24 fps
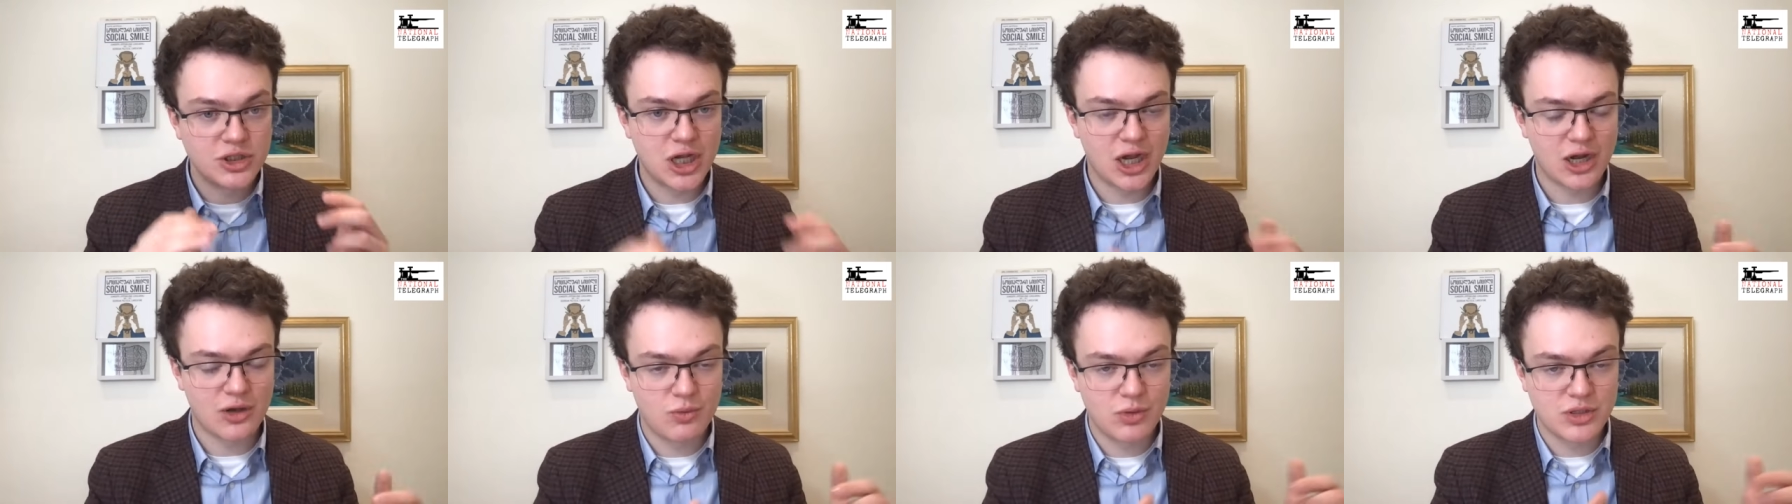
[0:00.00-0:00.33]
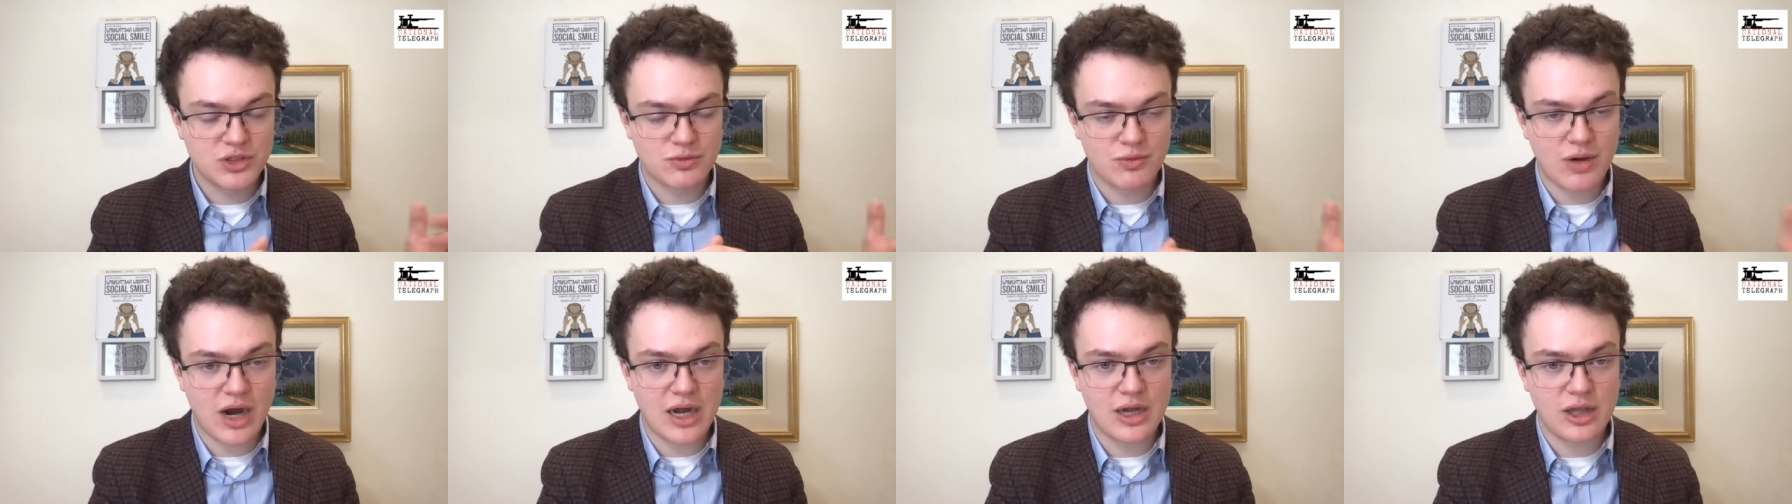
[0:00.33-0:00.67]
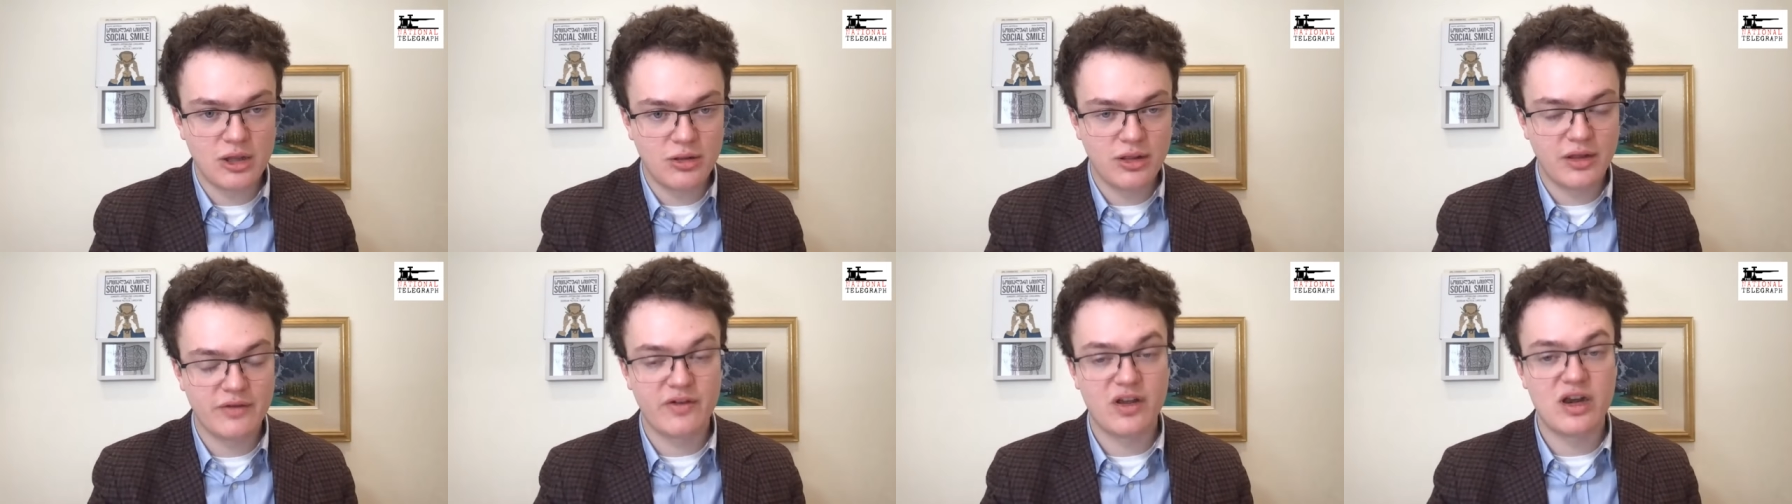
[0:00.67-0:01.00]
Check which
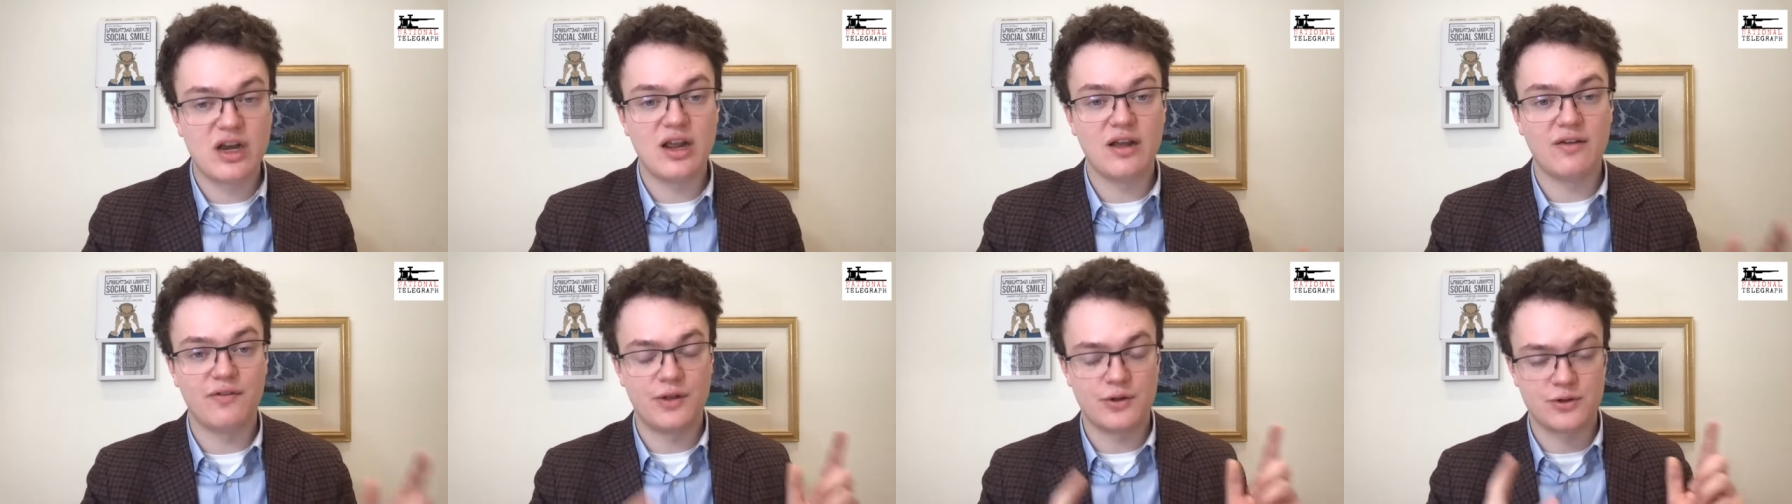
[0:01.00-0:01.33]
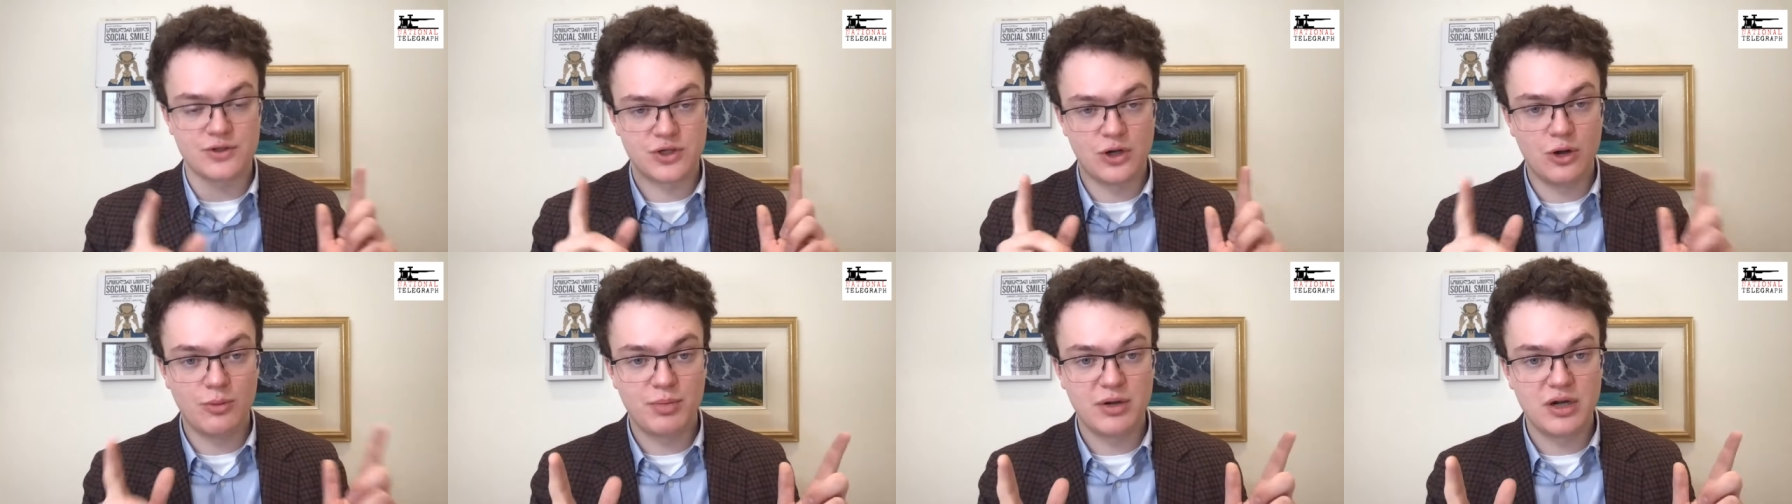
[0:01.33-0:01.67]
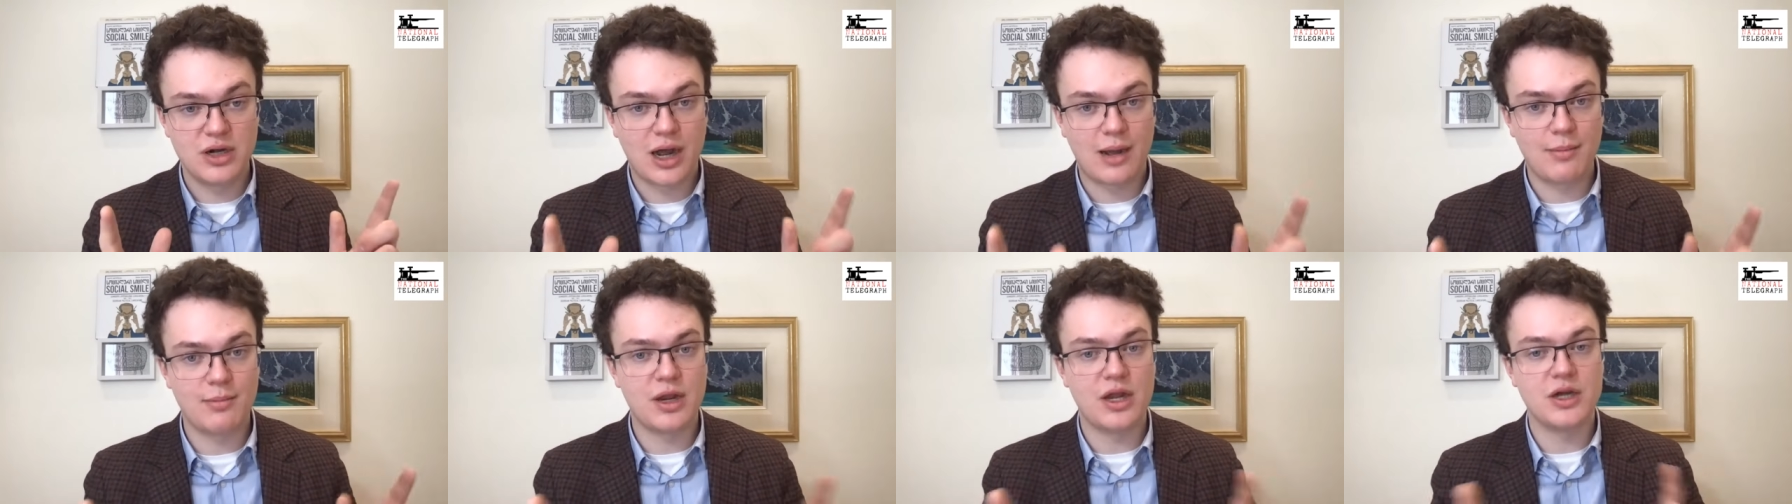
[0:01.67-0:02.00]
riding you live in. If there's an
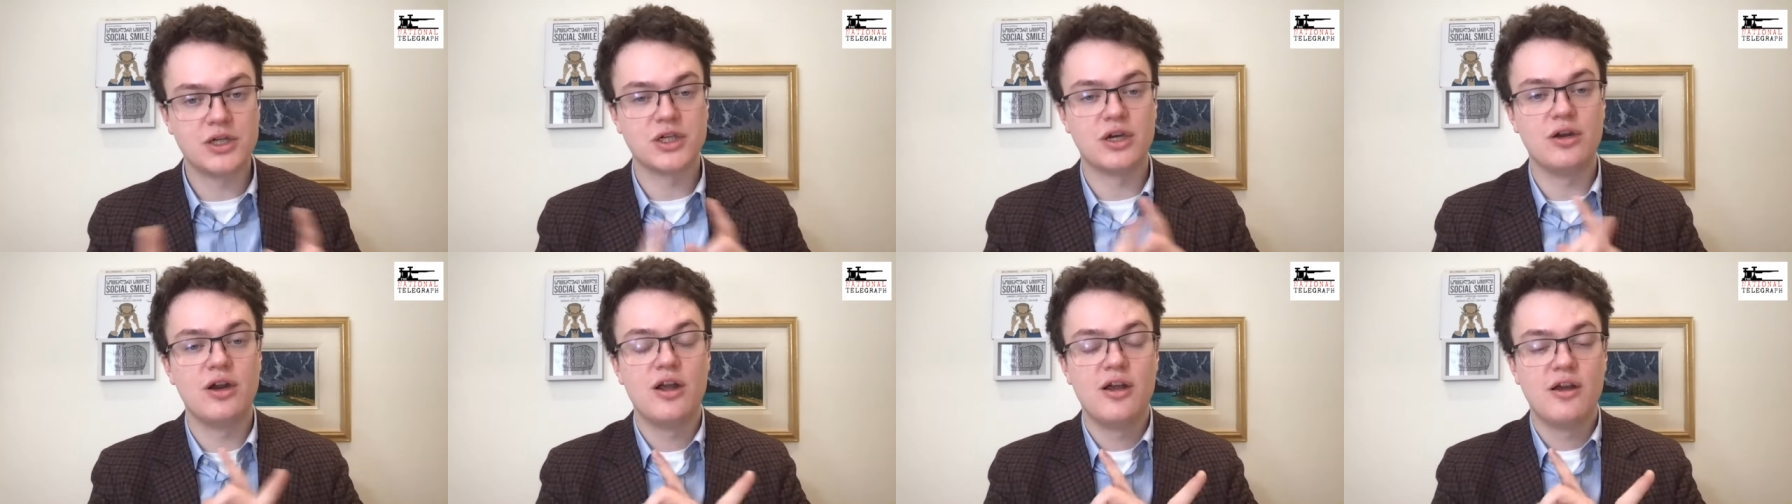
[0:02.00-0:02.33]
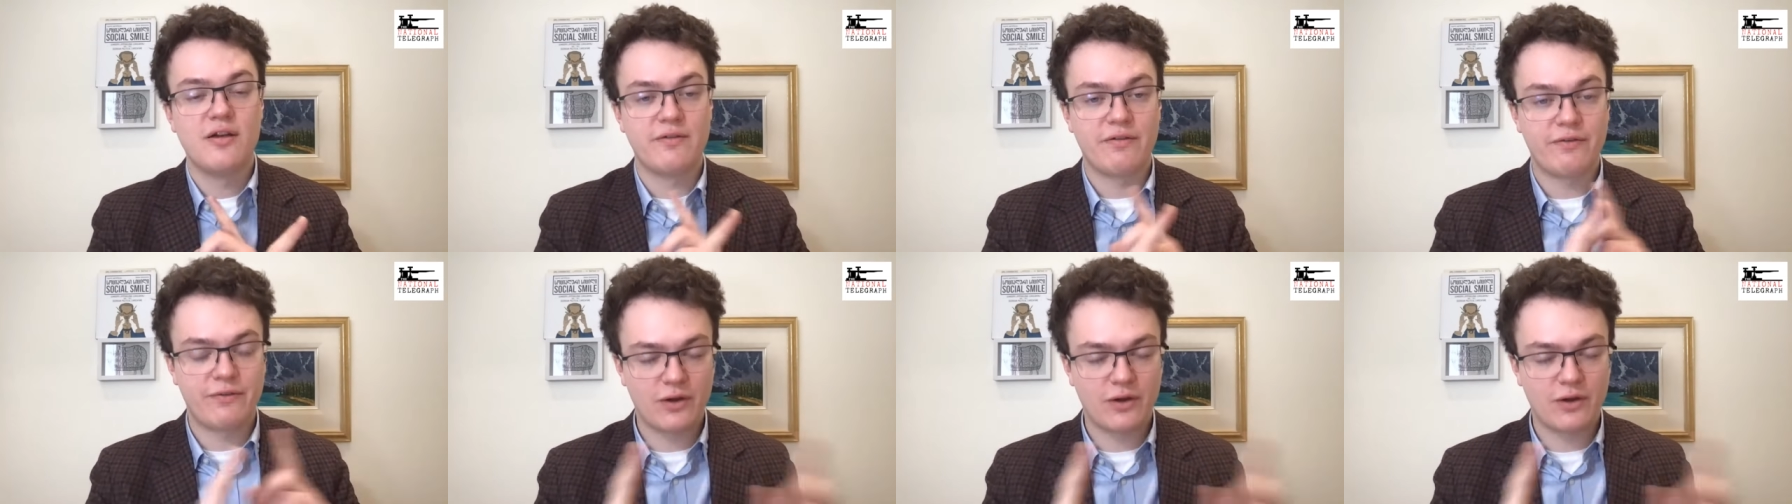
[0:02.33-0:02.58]
open nomination,